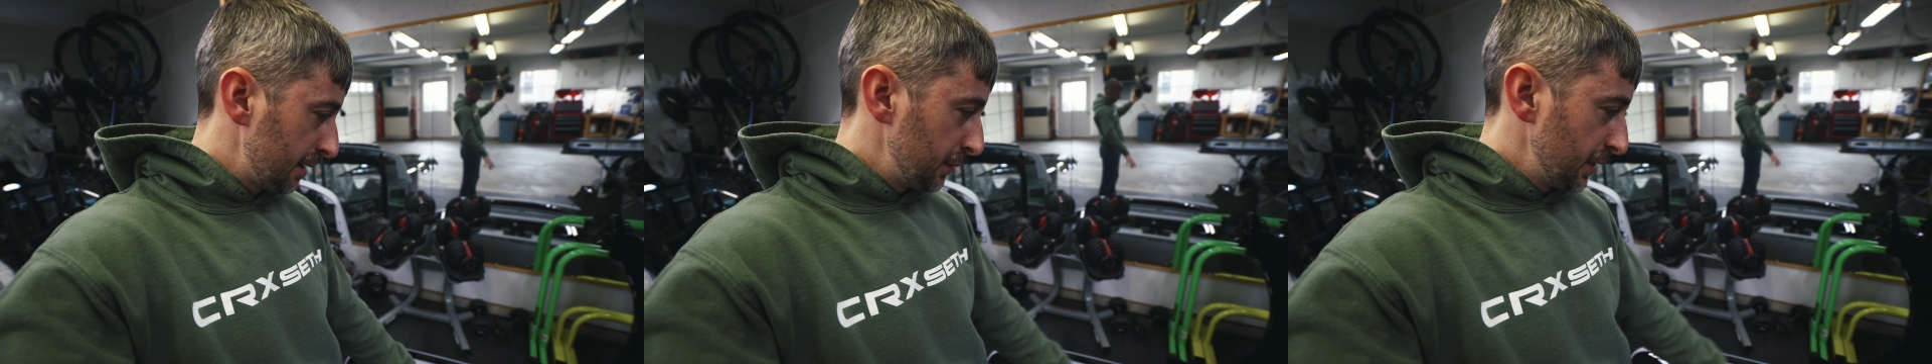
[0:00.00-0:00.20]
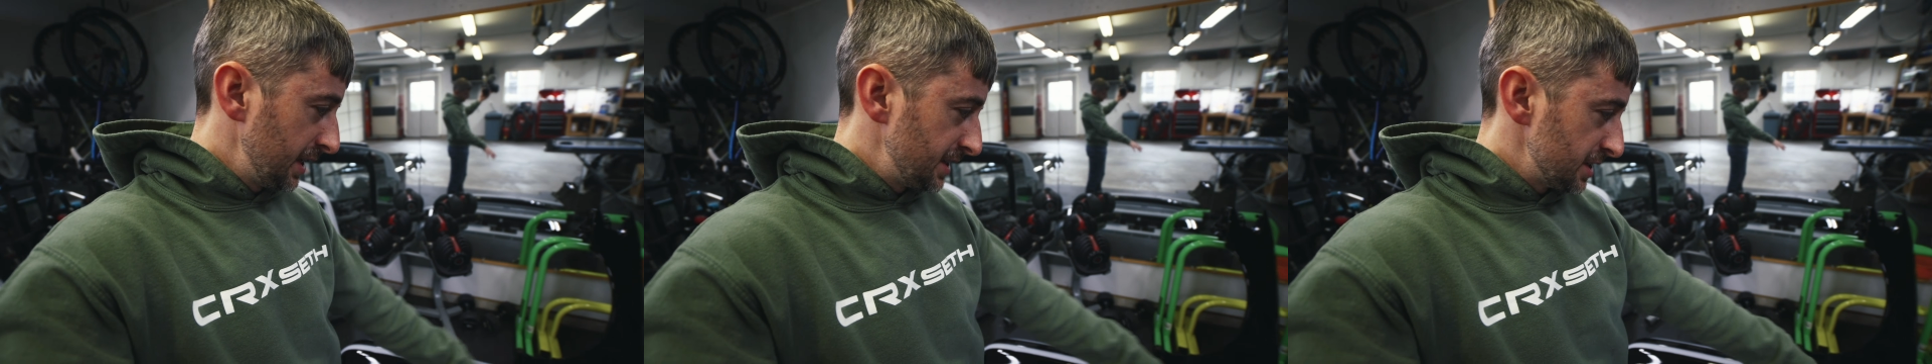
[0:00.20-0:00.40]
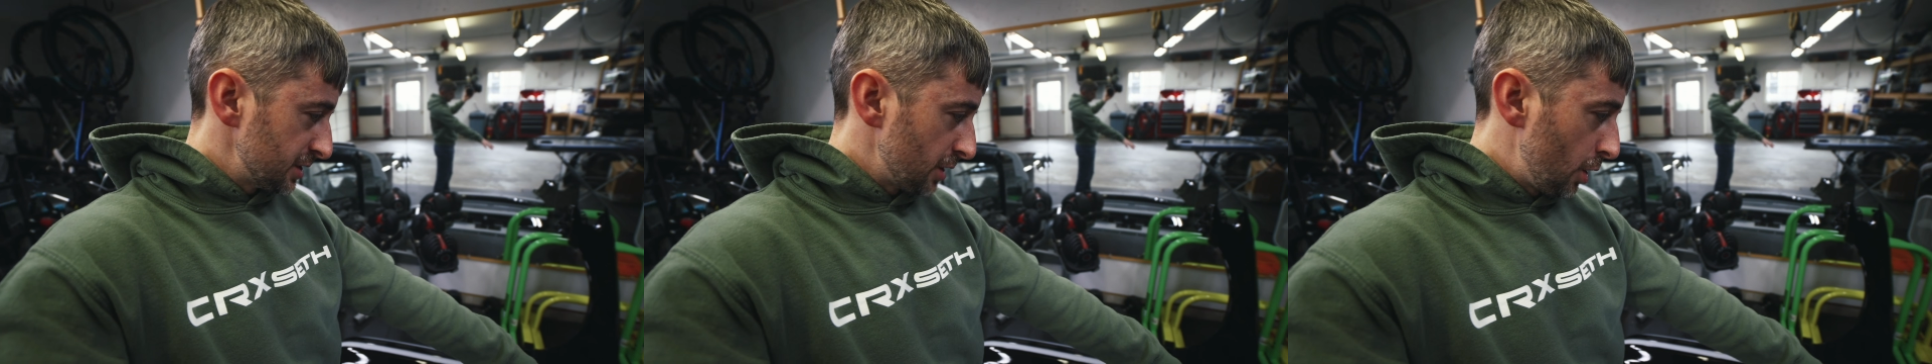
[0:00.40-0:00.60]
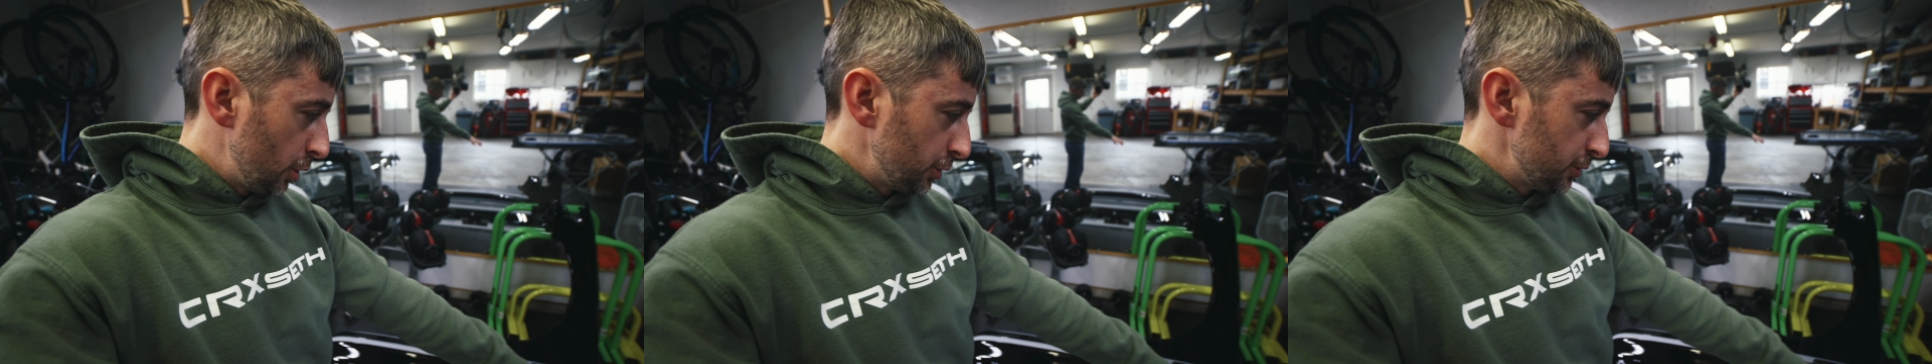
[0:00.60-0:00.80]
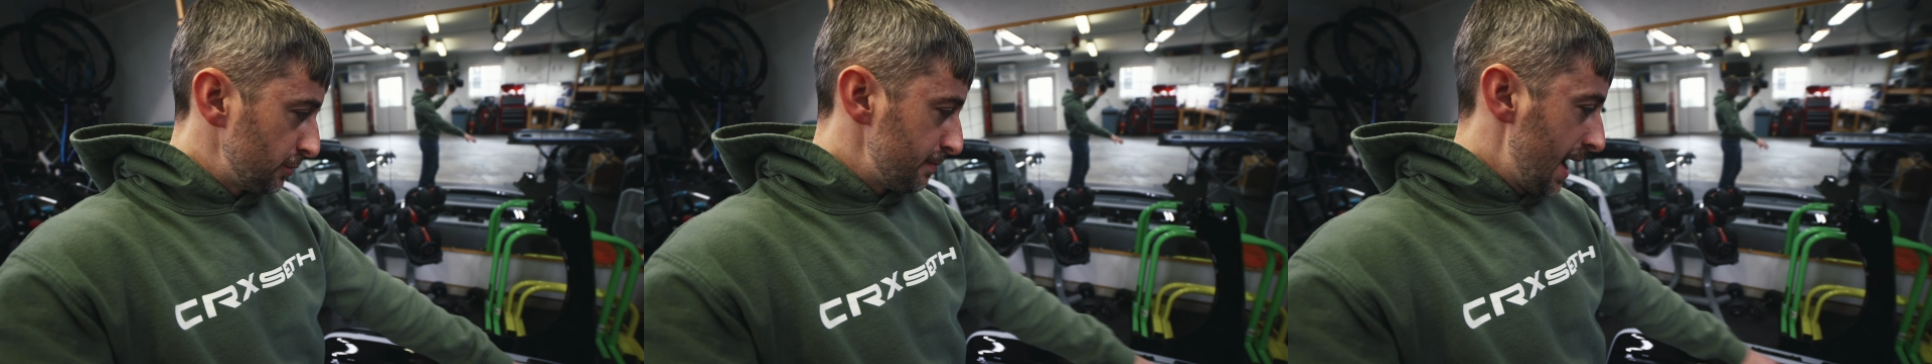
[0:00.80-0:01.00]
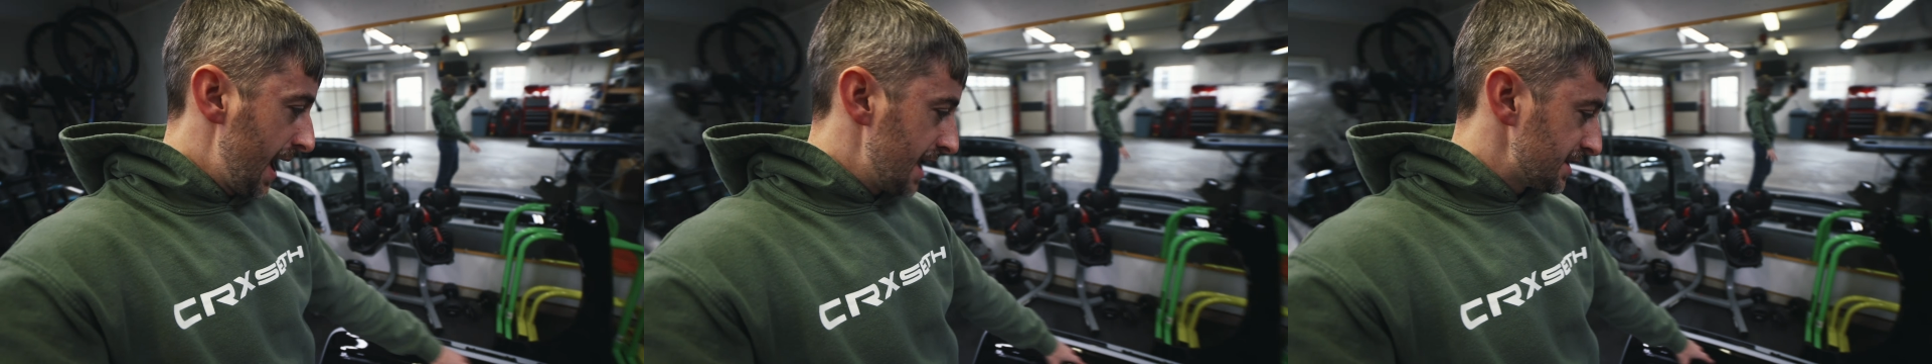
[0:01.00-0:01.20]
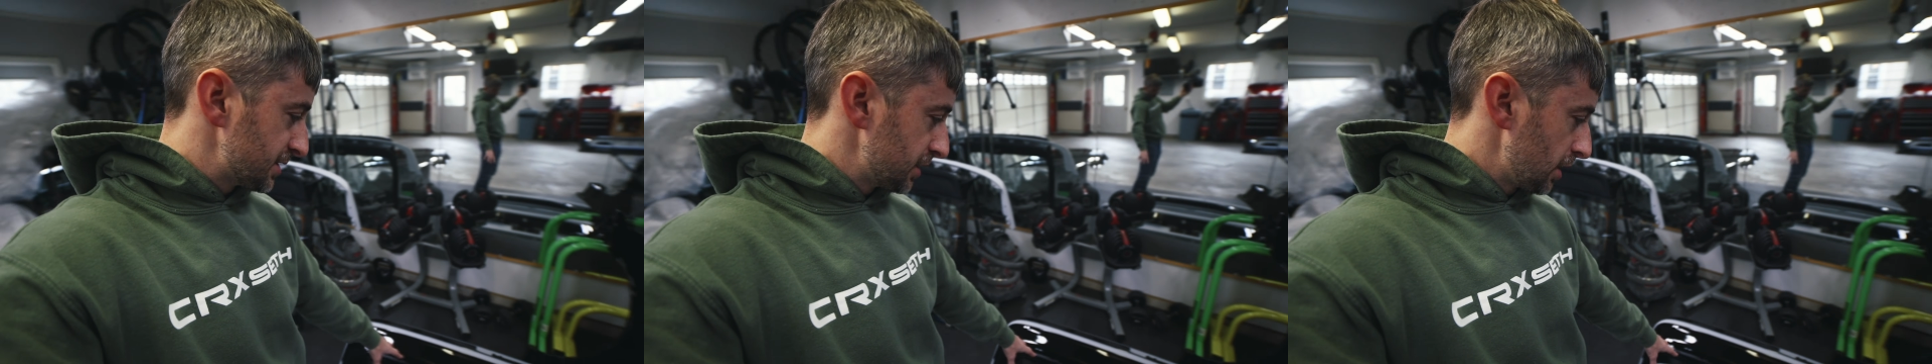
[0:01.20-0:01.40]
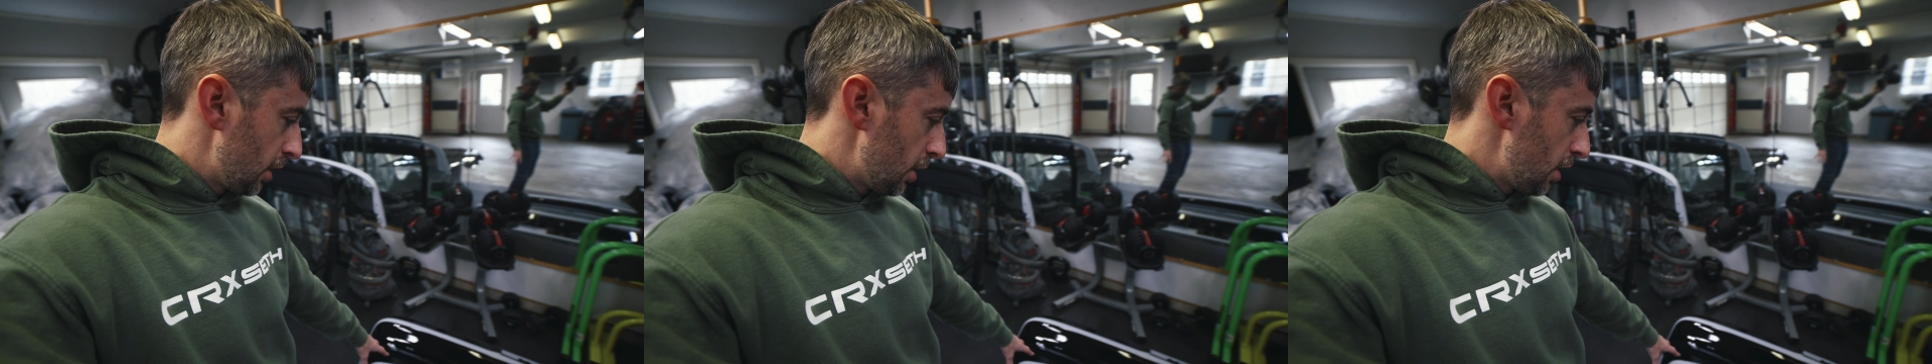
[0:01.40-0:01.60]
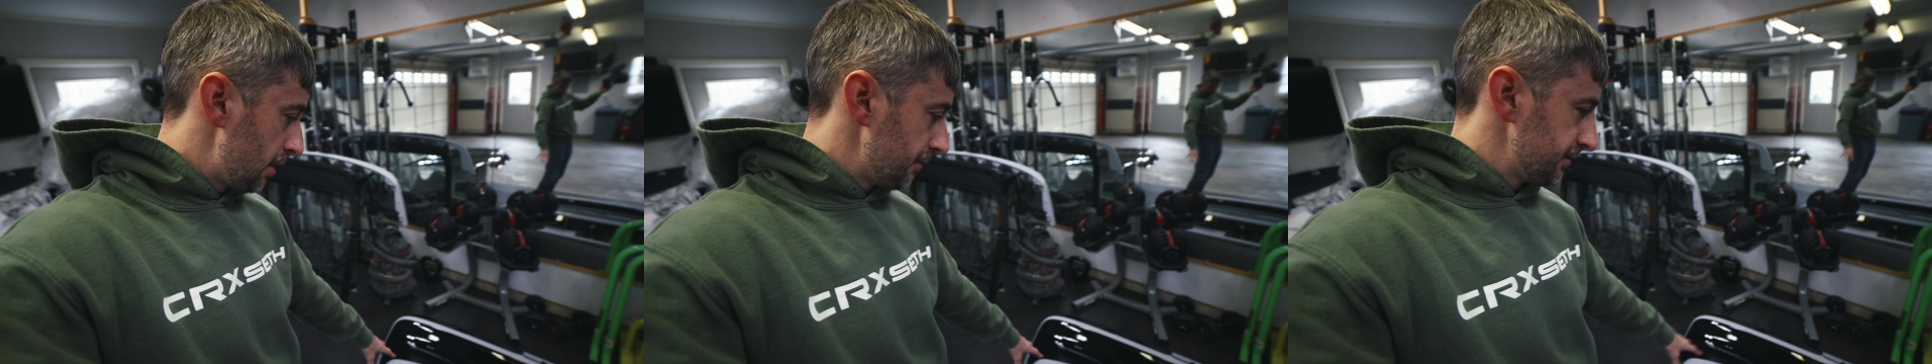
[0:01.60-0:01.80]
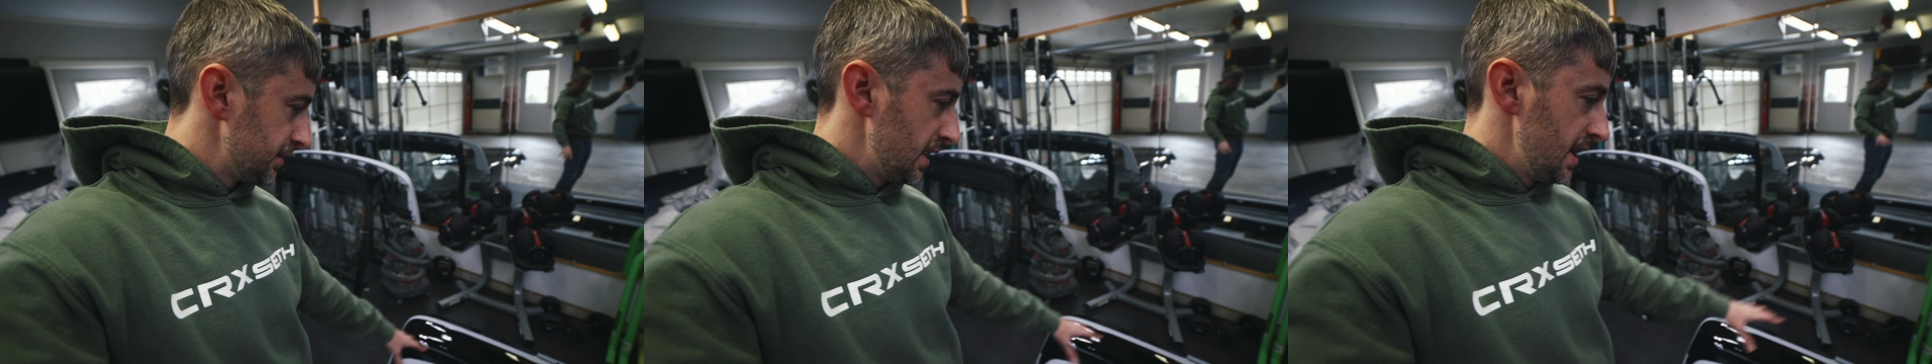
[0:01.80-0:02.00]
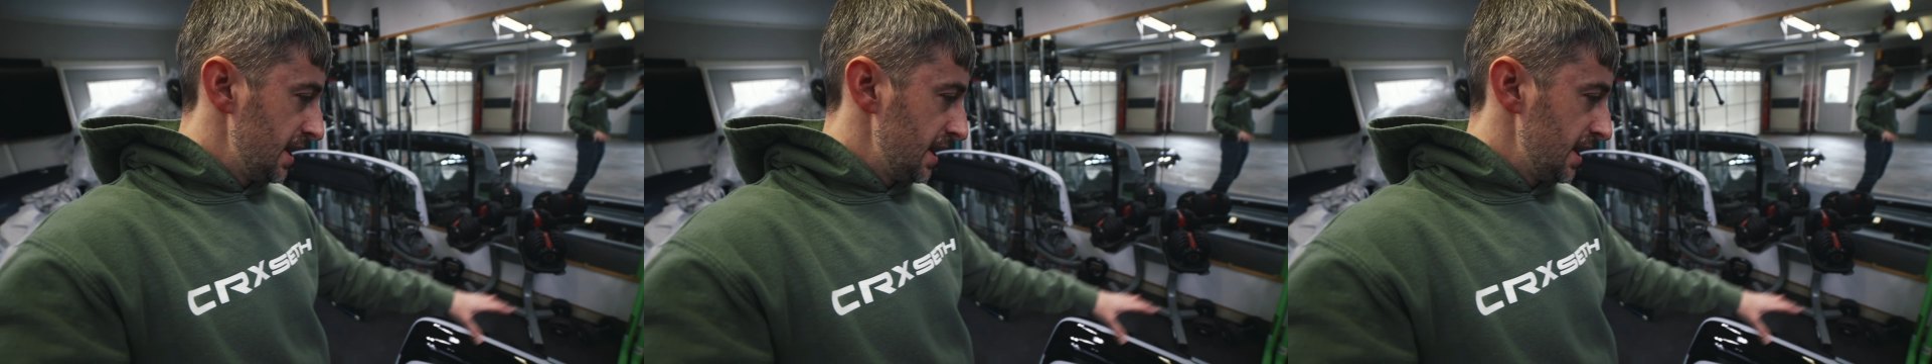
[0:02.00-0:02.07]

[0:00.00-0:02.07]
I'm going to get this all masked off,